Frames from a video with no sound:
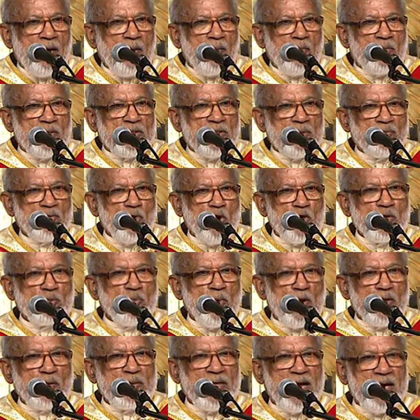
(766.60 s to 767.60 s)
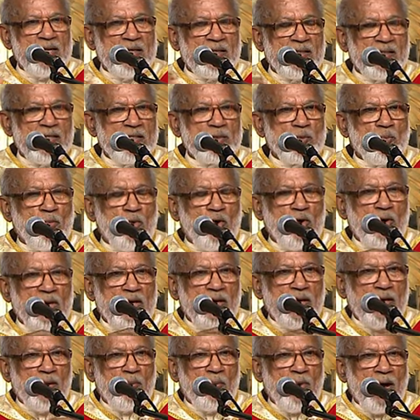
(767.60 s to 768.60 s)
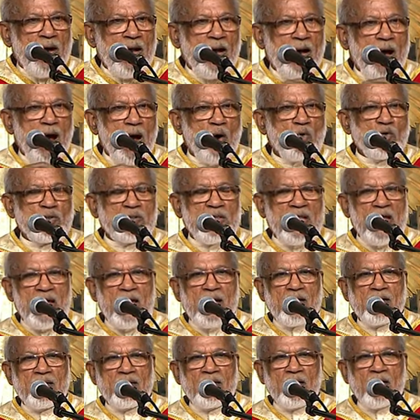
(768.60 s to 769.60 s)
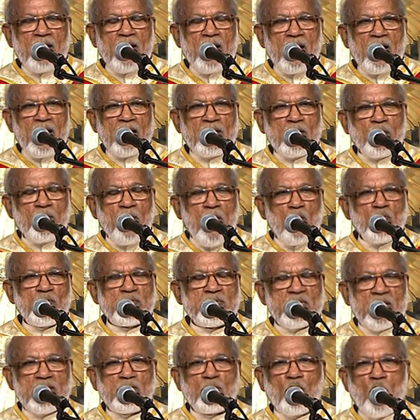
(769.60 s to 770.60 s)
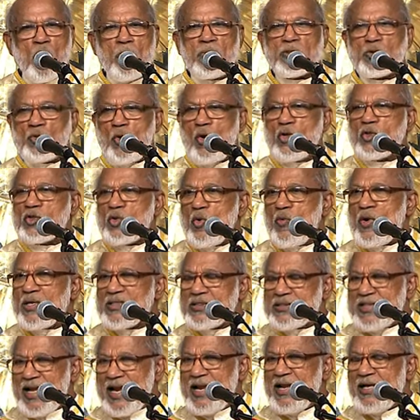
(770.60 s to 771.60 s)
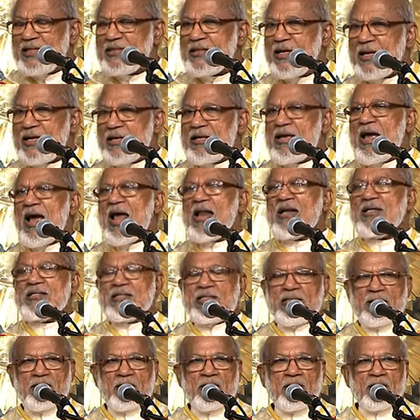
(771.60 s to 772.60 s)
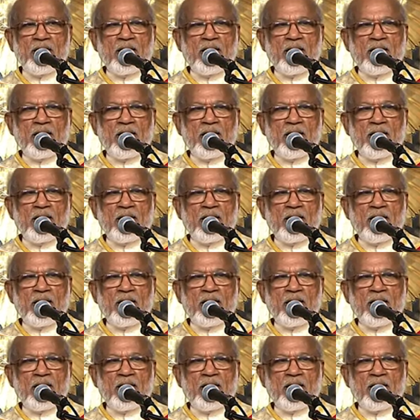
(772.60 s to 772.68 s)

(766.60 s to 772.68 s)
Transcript: Bishop Joseph Bernard, and this morning in my house there at Mount Saint Thomas also was telling the reality.